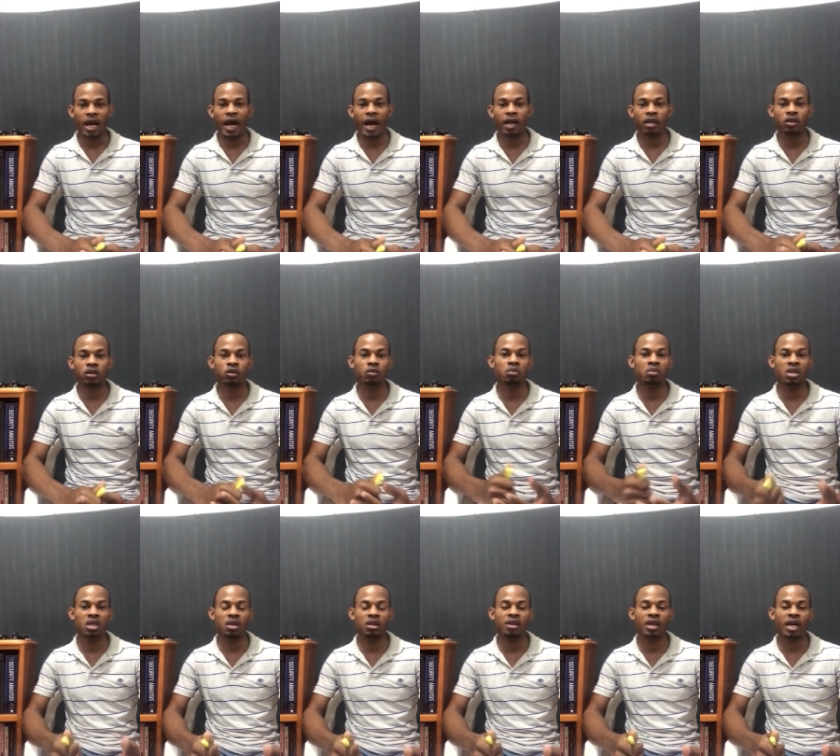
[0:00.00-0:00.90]
and to
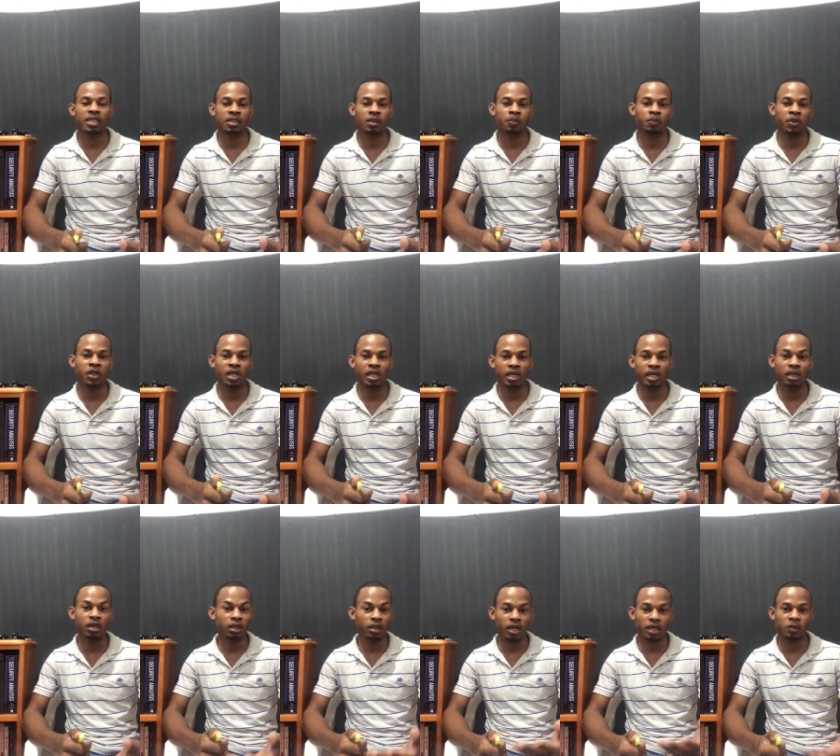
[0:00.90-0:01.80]
me that's
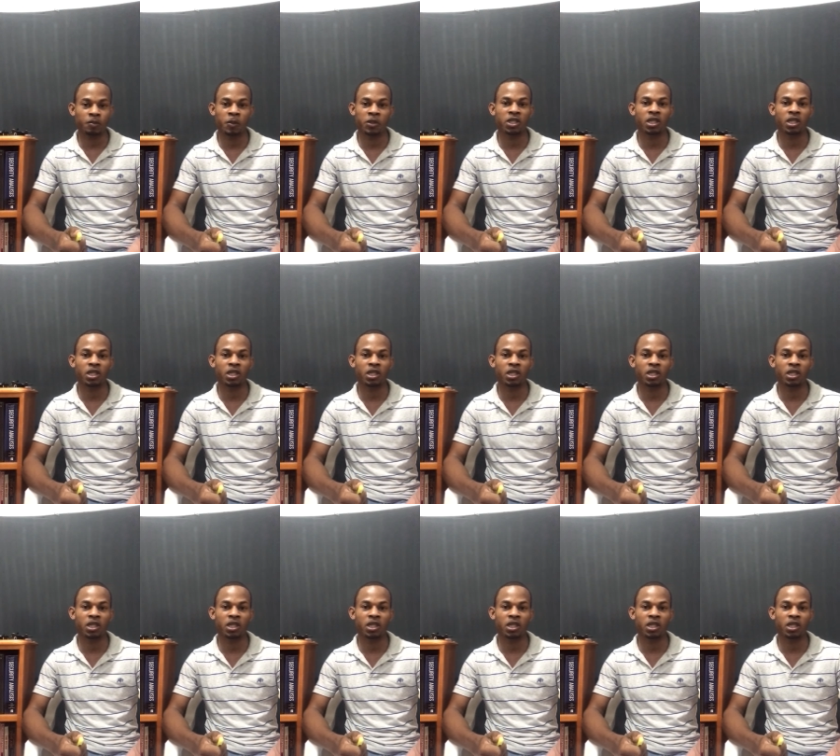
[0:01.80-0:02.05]
appealing,